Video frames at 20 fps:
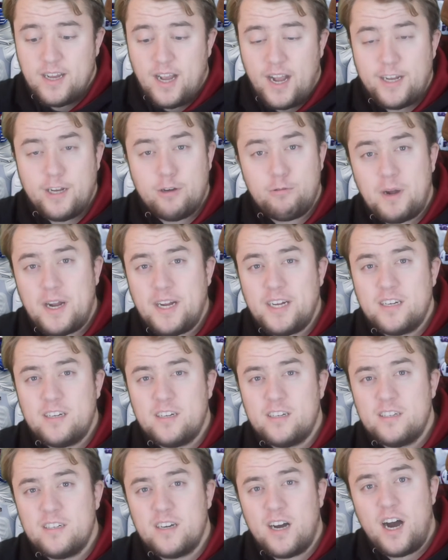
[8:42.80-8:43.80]
And the
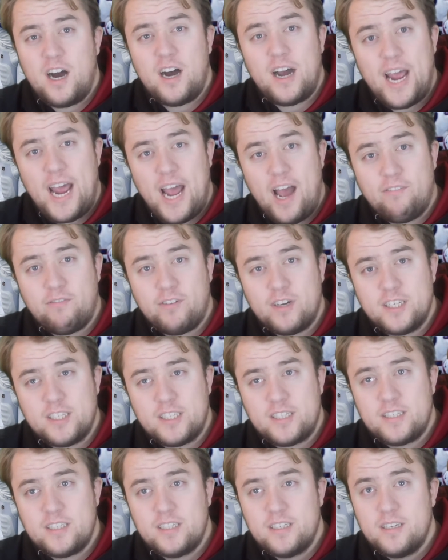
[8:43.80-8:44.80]
Bengals are
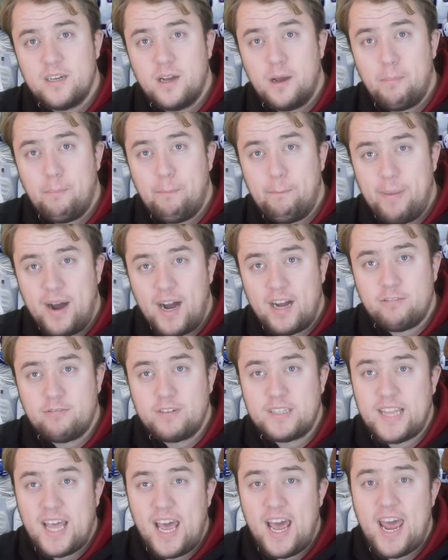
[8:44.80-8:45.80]
average. But
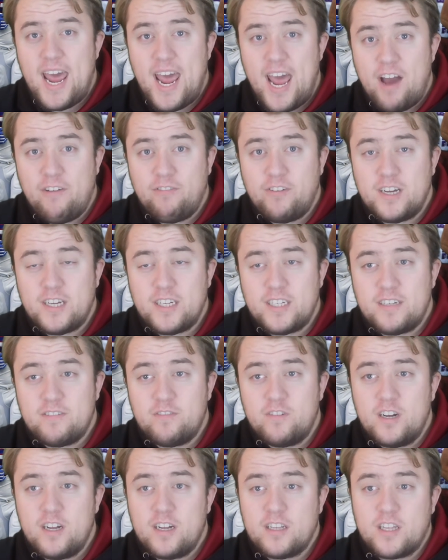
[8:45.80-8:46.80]
with that average
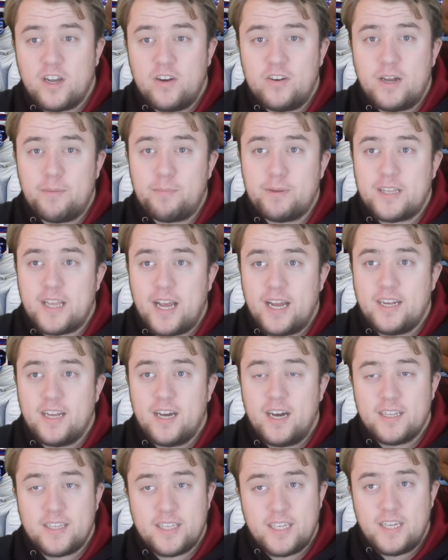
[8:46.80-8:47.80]
thrown up
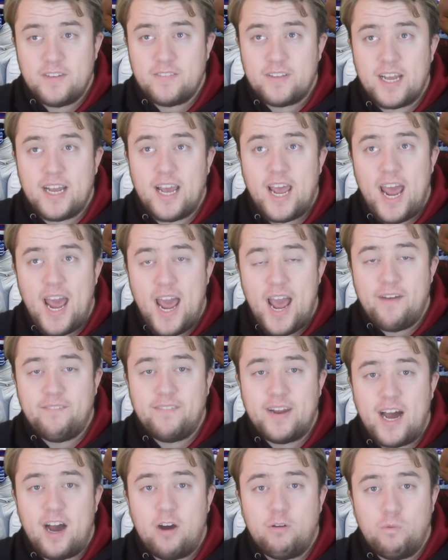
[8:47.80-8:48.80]
against a team that
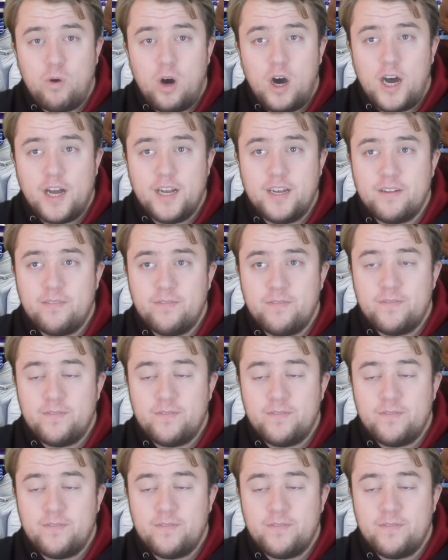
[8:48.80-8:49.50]
have not won,